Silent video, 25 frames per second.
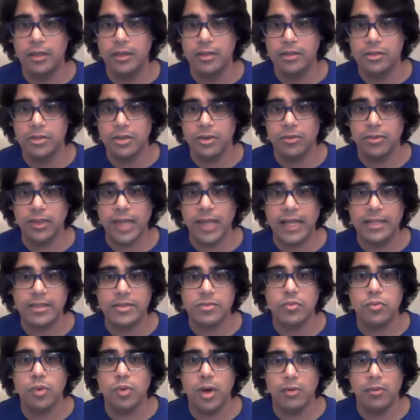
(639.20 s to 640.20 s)
So
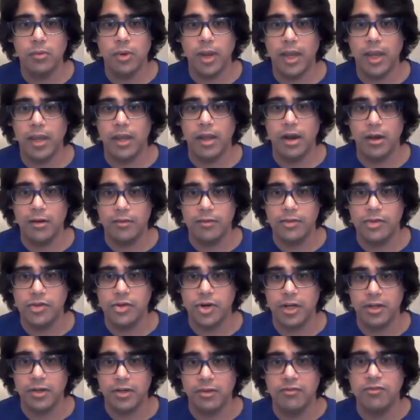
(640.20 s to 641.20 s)
that's one way of
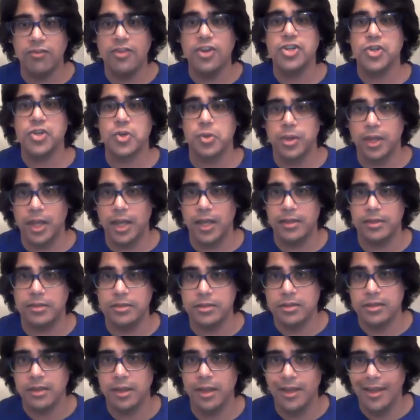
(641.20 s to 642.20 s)
trying to visualize